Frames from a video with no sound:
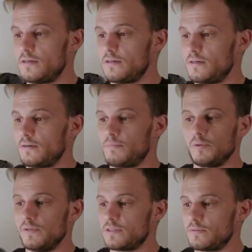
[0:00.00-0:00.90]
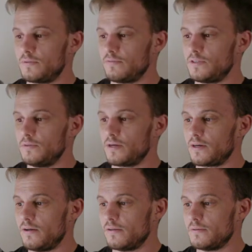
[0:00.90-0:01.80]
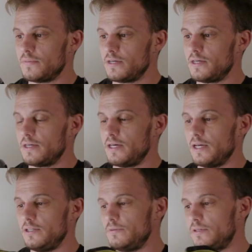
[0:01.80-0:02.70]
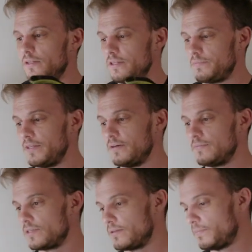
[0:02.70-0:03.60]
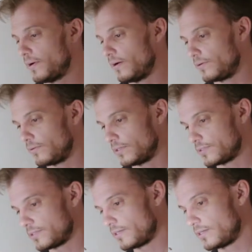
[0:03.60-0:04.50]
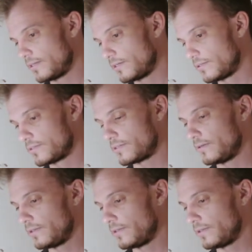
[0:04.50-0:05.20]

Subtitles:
or bullets, or whatever you want to call them, and you would clip them to the barn doors so